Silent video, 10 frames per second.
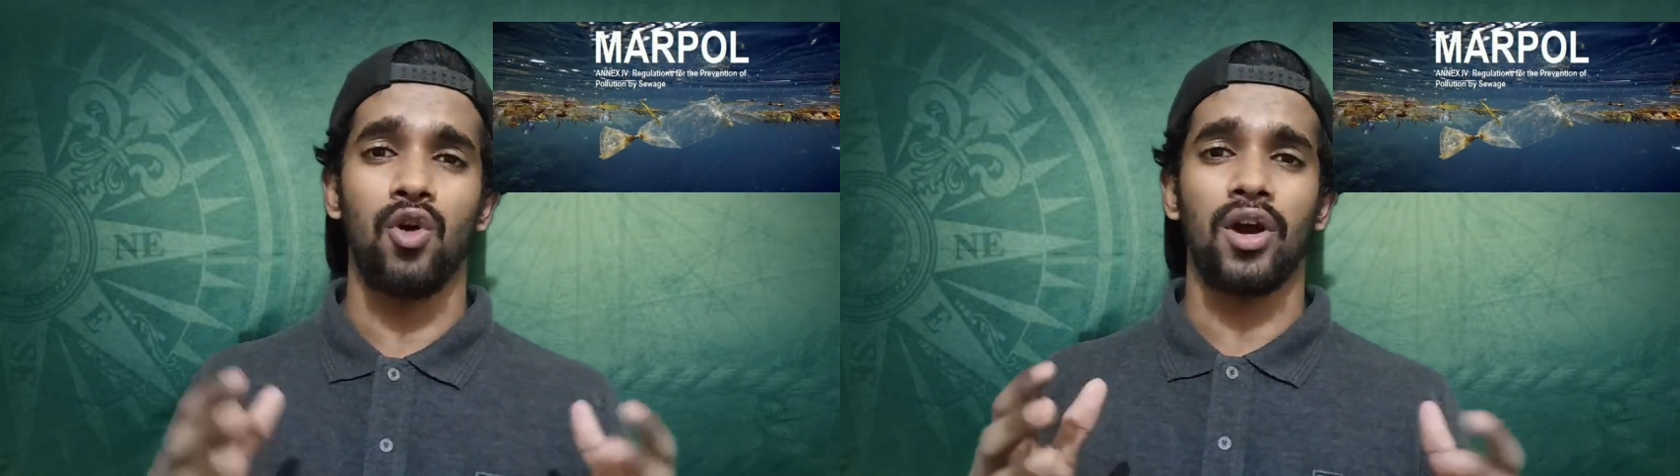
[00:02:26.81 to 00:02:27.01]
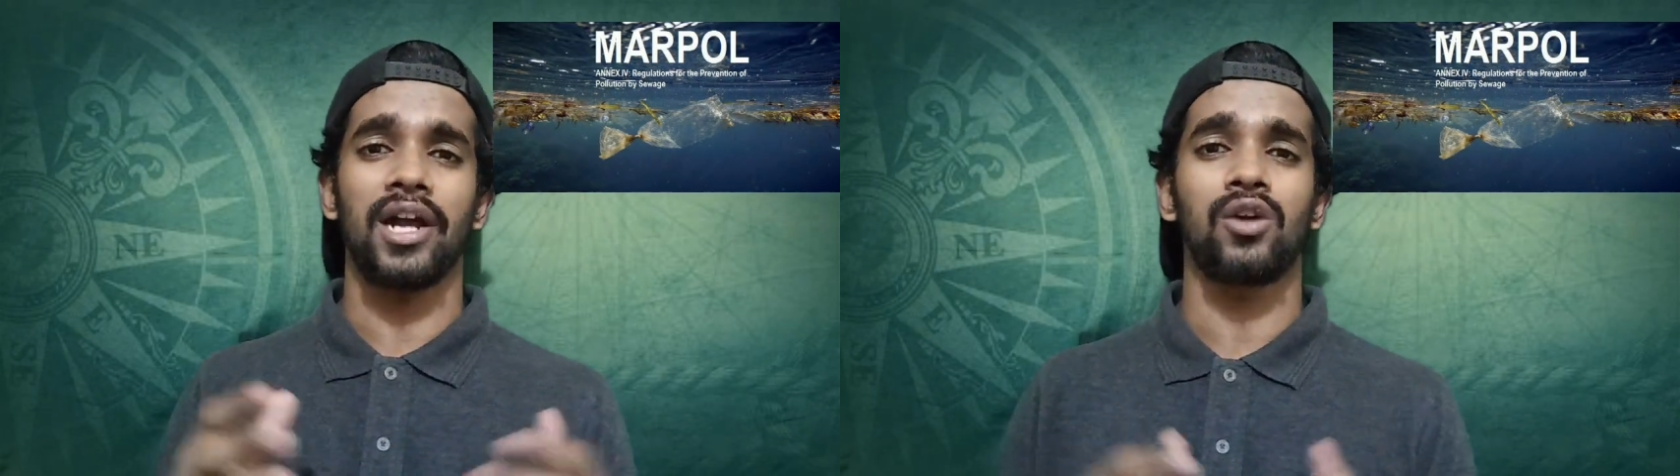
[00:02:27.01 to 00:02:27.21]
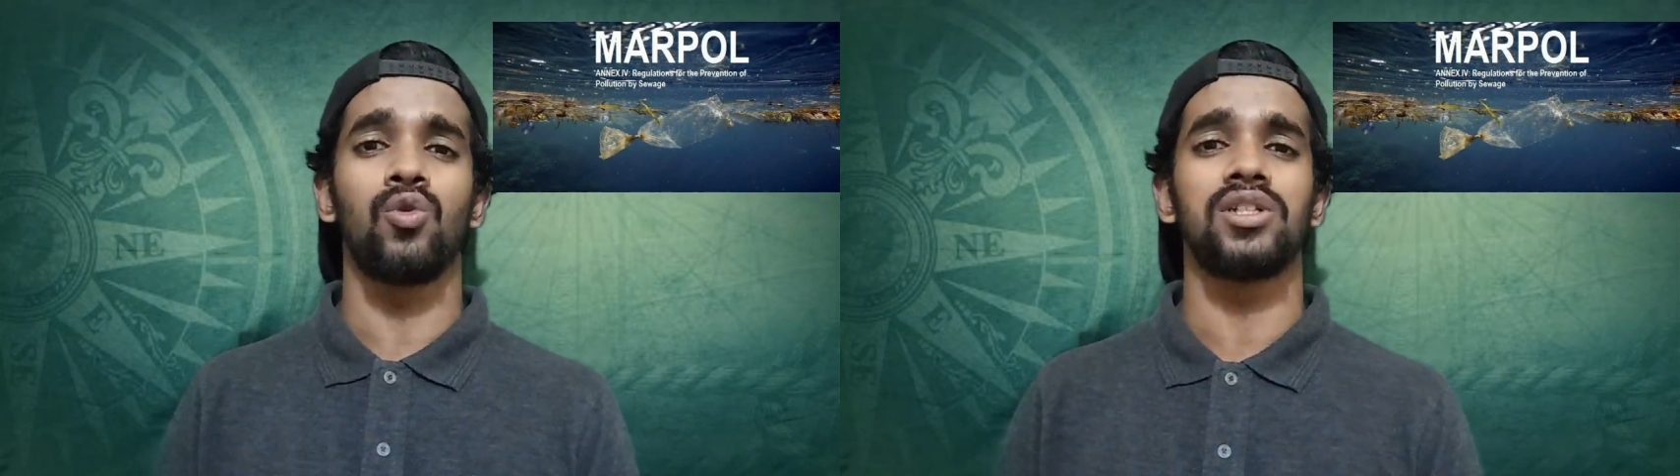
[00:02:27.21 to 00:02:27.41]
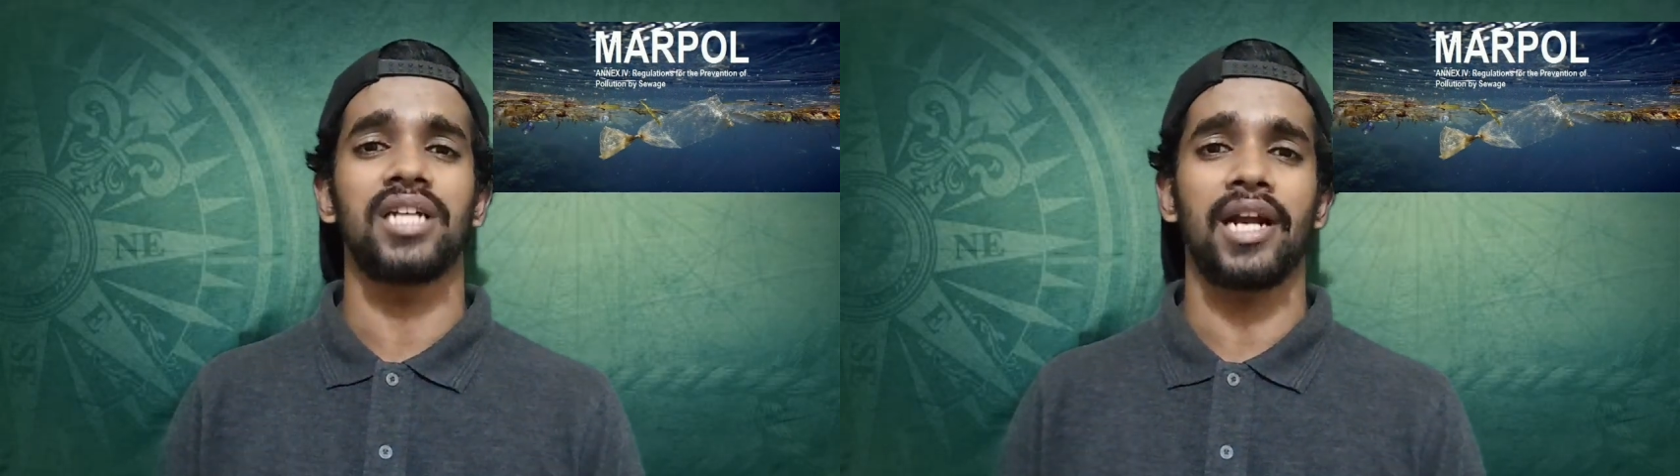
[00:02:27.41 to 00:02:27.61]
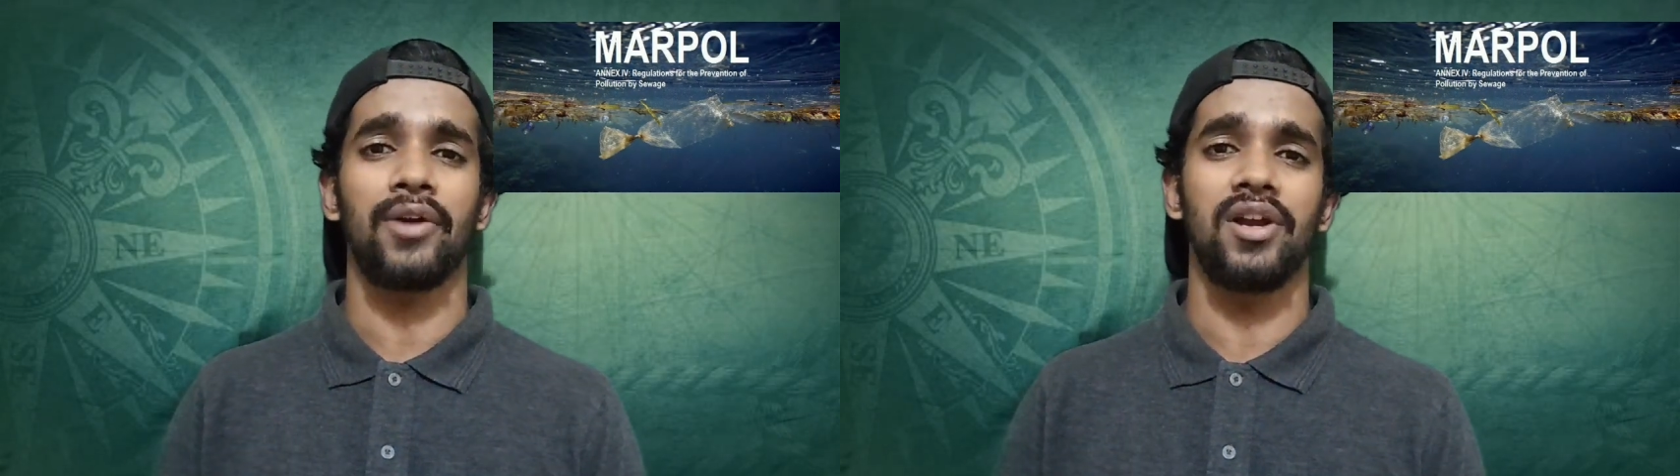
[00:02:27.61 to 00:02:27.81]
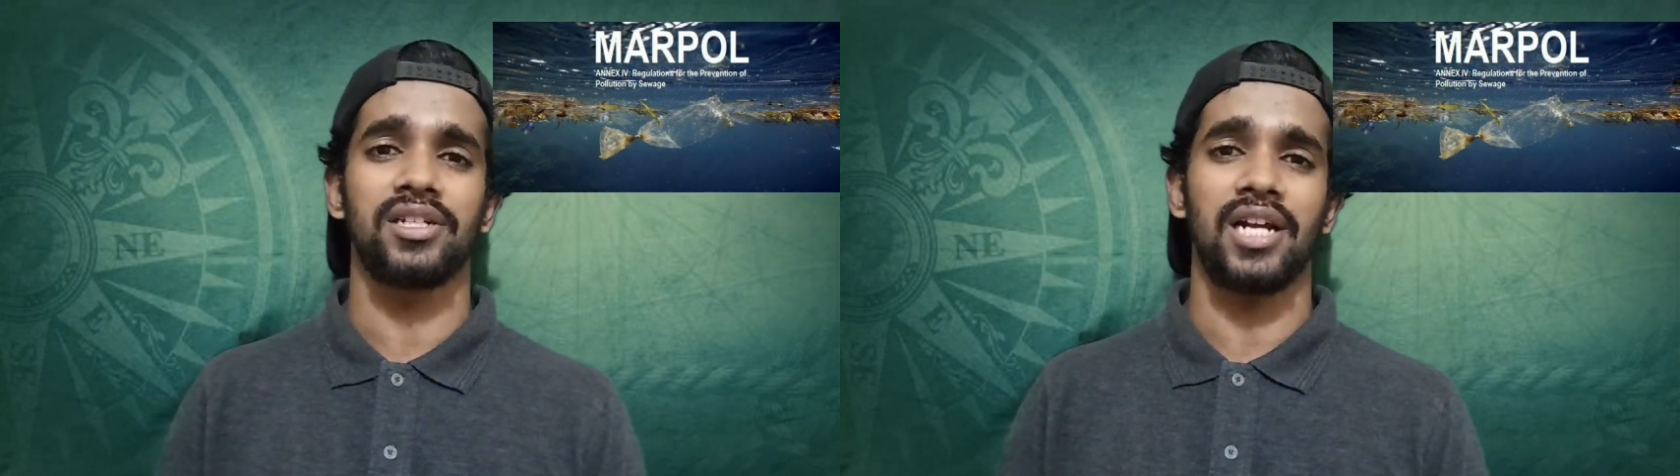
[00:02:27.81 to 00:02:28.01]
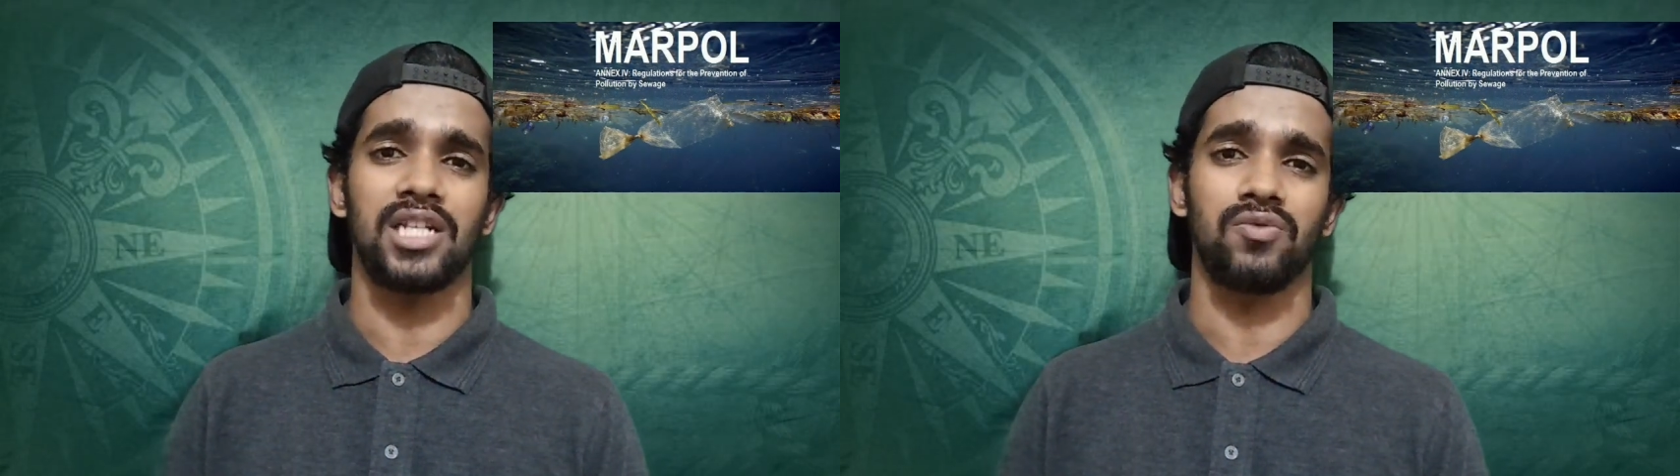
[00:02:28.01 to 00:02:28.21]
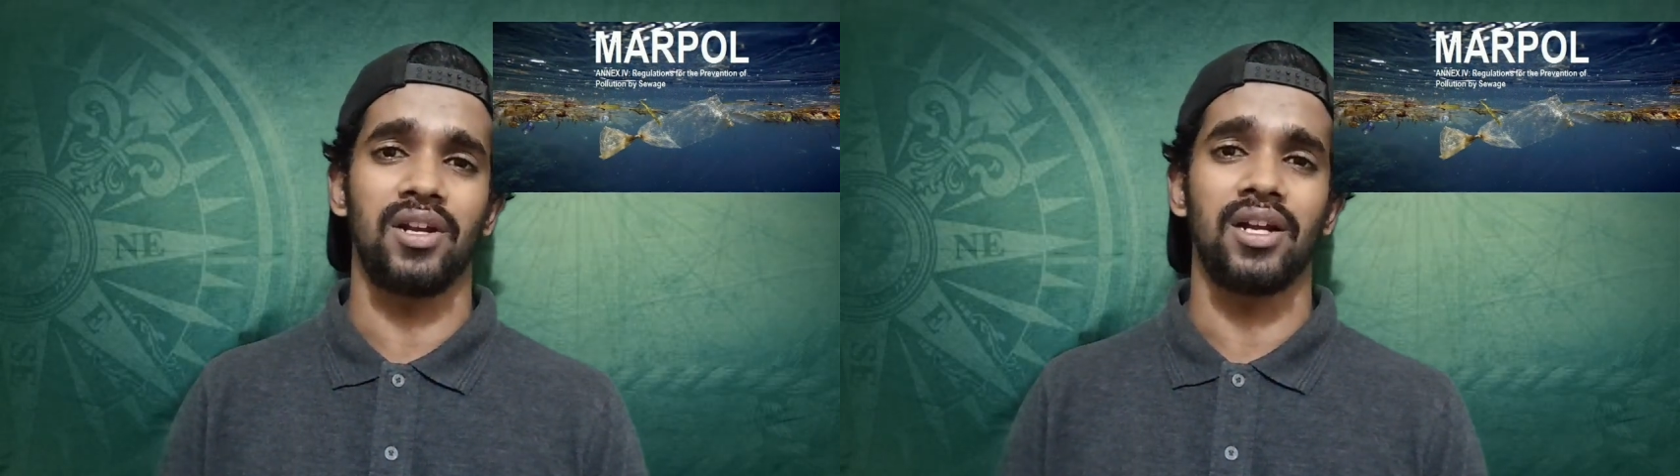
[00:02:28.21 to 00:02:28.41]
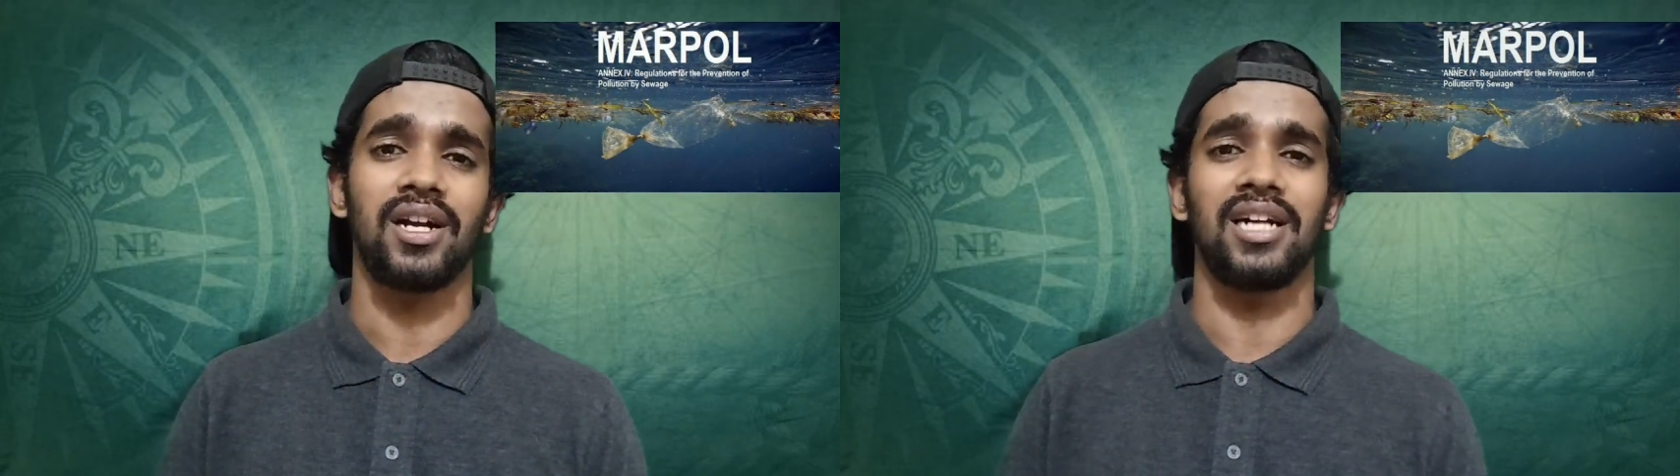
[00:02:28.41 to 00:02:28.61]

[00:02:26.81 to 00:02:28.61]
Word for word: local rules and regulation as well,